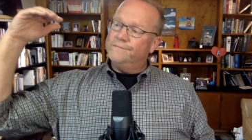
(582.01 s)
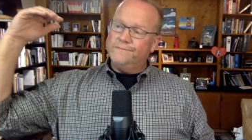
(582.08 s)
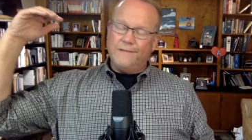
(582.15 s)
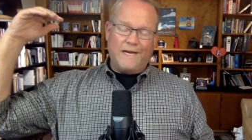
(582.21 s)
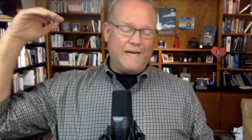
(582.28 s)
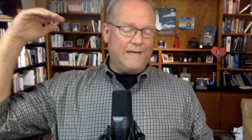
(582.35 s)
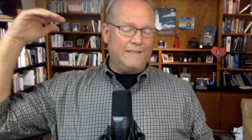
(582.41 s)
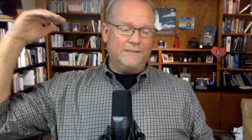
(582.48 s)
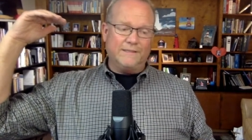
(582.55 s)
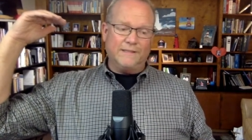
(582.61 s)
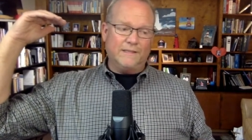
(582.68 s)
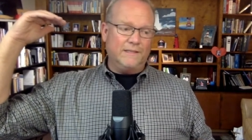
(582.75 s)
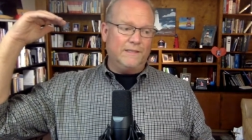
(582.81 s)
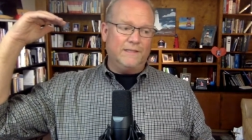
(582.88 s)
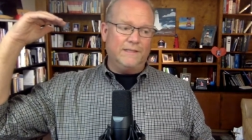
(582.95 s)
has
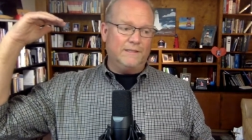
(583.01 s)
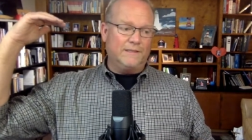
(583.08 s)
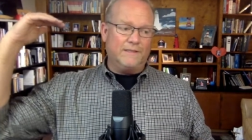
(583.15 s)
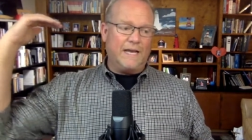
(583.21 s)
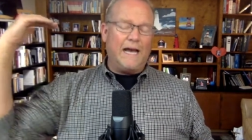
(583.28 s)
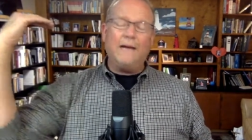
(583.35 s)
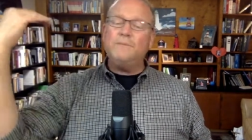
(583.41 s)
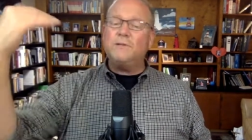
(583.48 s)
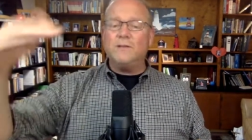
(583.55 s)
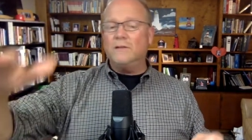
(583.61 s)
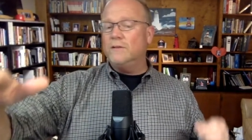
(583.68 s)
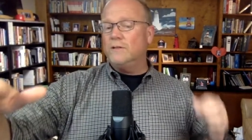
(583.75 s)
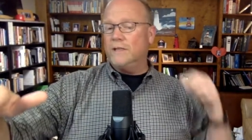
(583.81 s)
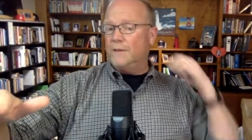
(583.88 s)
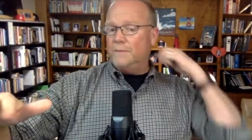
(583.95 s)
is
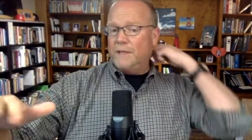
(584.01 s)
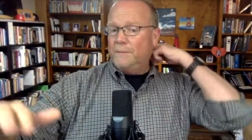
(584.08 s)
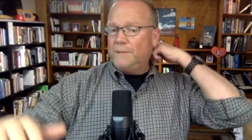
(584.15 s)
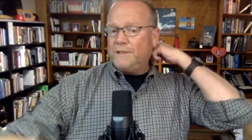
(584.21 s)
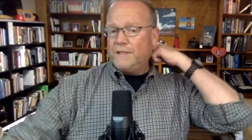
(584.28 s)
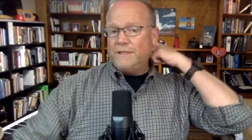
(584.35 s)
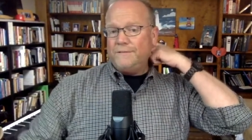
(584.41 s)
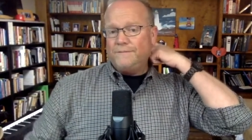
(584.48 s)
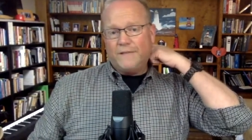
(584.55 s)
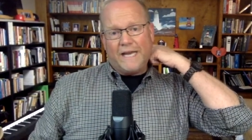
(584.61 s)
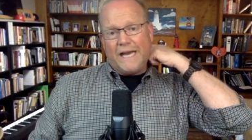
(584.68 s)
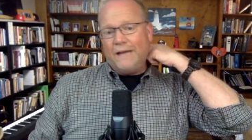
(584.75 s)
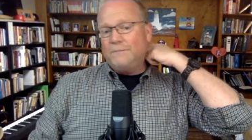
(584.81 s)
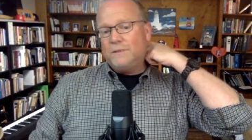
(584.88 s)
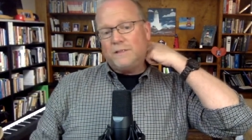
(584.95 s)
absolutely omnipotent,
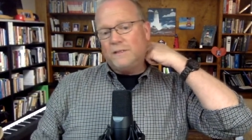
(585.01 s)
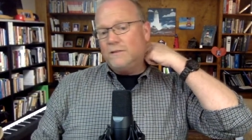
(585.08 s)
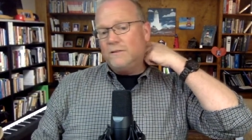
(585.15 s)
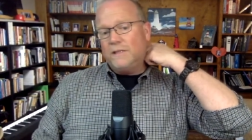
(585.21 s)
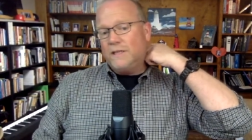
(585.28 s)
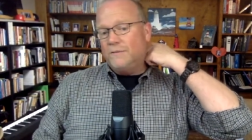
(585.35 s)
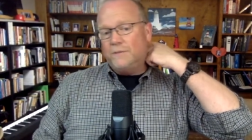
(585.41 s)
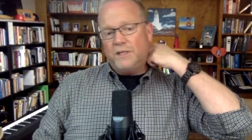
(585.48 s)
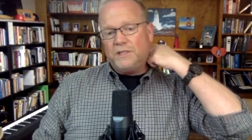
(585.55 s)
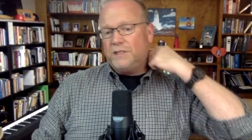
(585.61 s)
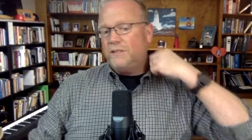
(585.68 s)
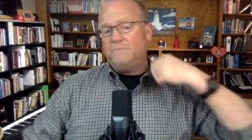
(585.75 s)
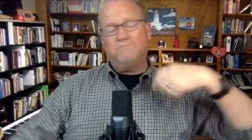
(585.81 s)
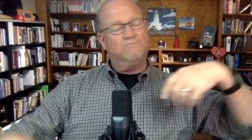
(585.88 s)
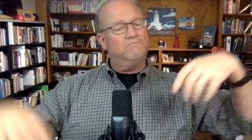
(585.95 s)
absolutely
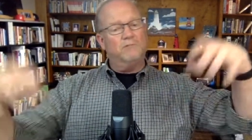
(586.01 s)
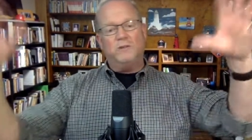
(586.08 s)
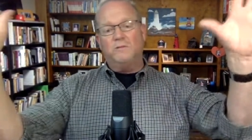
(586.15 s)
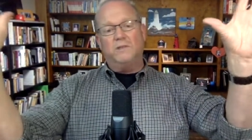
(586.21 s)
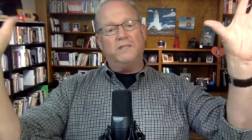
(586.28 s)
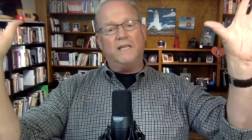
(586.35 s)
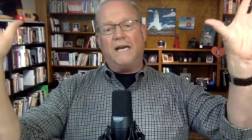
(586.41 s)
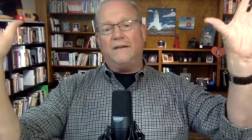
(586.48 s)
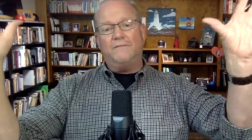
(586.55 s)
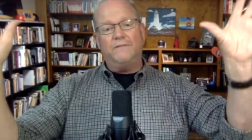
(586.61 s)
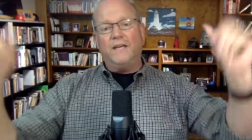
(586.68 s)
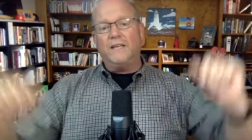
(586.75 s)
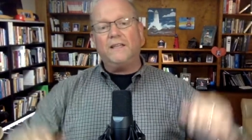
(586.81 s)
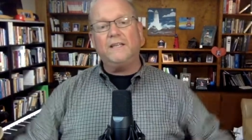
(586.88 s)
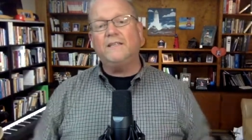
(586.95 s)
omniscient, we would have
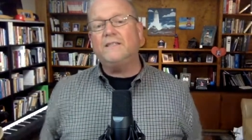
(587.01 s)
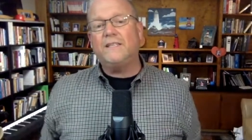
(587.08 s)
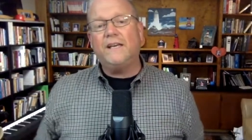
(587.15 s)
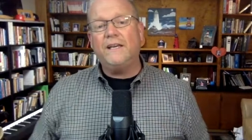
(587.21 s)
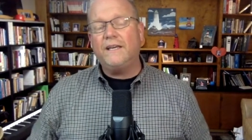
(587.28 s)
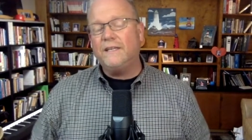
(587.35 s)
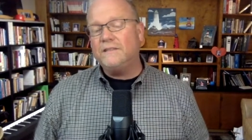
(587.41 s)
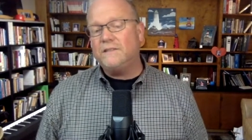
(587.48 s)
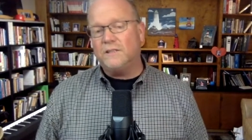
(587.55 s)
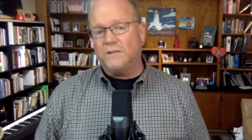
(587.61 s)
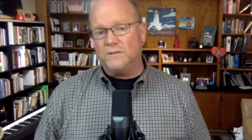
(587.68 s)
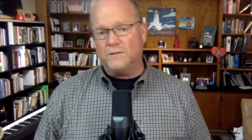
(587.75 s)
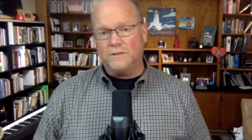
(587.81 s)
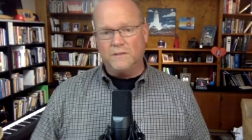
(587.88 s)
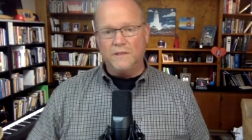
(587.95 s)
nothing to say against
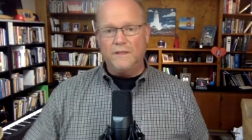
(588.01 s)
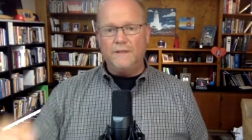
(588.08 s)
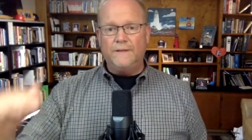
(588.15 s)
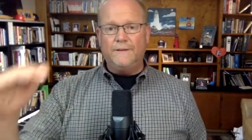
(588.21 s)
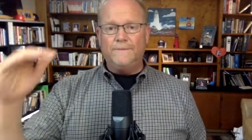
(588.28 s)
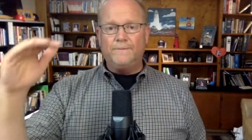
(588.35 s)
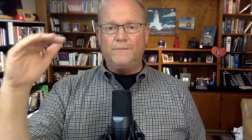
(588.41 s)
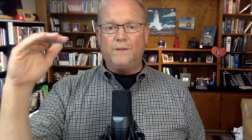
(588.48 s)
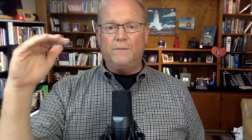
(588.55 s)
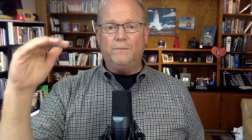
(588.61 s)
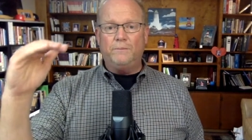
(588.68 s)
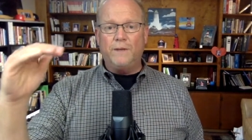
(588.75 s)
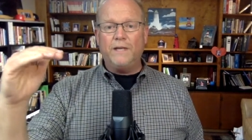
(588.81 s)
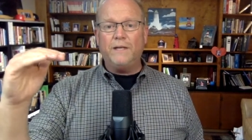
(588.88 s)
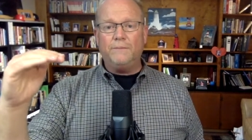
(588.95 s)
those.
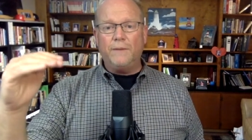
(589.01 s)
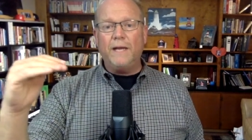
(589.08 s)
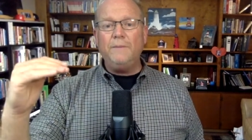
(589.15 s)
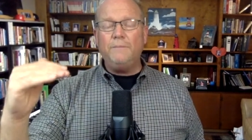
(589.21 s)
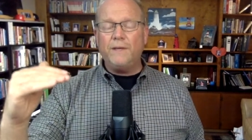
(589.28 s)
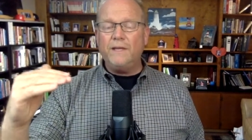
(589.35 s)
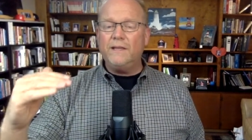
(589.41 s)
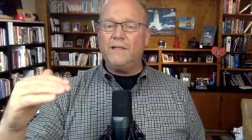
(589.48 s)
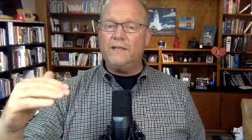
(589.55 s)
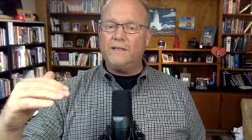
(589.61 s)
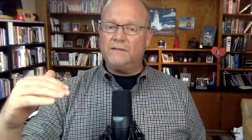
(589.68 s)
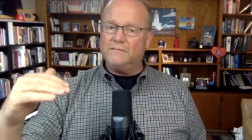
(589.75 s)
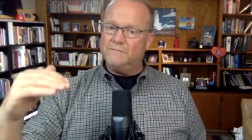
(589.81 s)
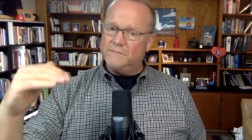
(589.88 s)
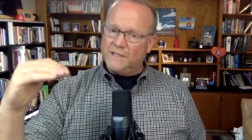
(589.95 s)
But it might be that
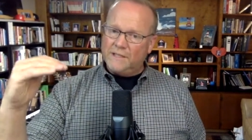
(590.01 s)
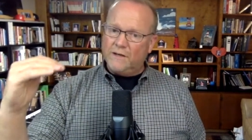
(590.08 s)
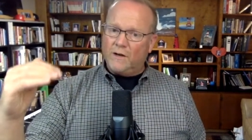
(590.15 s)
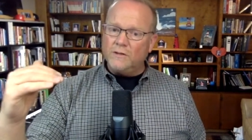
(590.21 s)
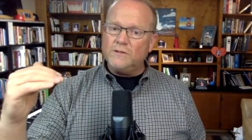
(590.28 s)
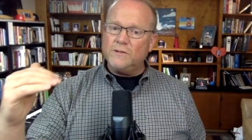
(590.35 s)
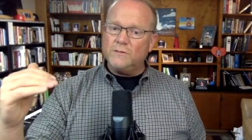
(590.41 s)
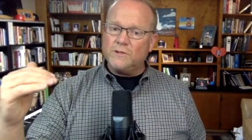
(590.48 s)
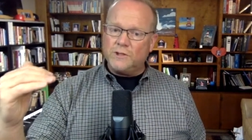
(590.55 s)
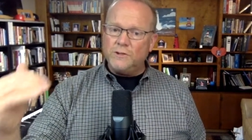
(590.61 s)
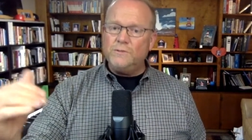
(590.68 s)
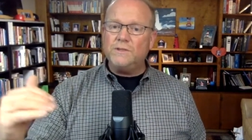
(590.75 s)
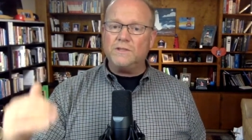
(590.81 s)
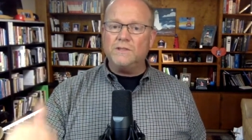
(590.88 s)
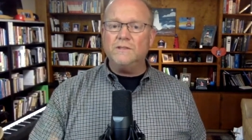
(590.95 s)
he also
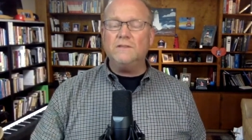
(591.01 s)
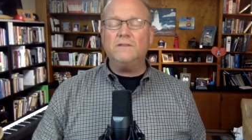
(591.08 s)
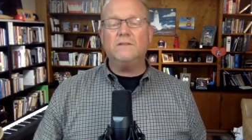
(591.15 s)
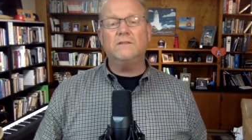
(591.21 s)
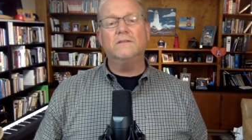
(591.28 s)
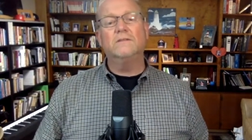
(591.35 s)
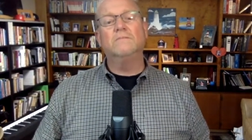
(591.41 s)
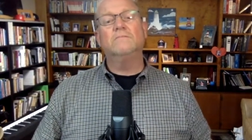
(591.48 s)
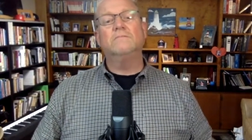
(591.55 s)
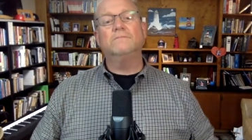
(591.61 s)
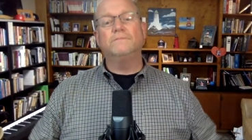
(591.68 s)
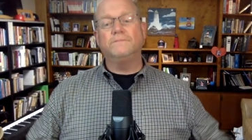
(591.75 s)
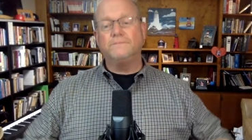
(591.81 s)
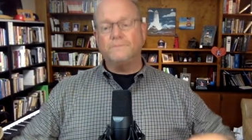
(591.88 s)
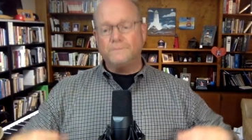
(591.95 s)
chooses
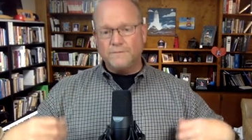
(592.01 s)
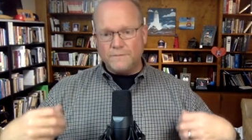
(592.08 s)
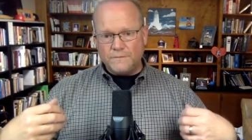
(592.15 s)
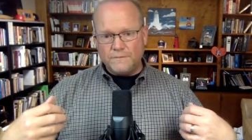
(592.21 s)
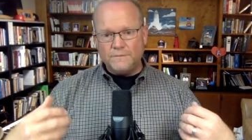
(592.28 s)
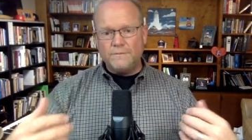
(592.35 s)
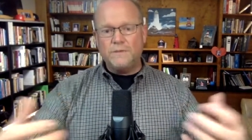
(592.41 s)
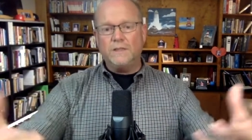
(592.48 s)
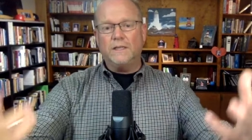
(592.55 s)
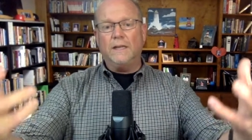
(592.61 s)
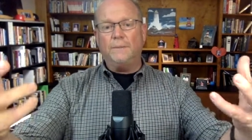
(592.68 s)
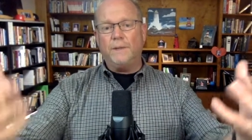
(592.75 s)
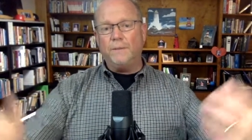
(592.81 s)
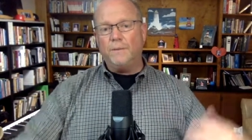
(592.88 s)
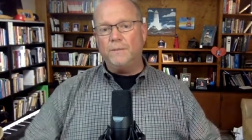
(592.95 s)
to
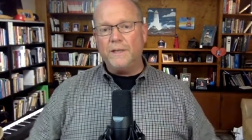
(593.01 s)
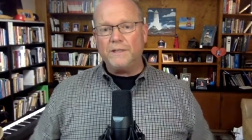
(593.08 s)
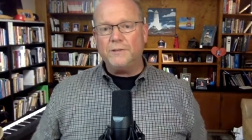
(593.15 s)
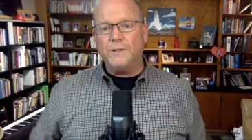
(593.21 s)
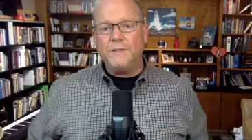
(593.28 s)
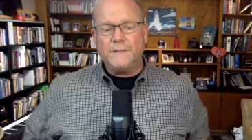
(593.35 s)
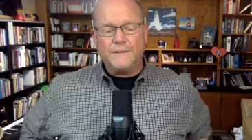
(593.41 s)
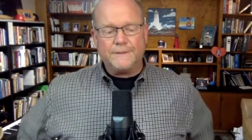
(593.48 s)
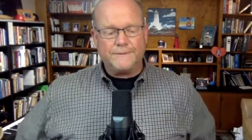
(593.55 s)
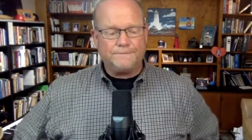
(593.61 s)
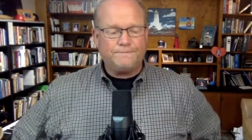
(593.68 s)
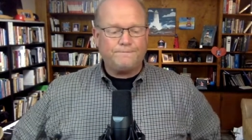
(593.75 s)
let people make choices.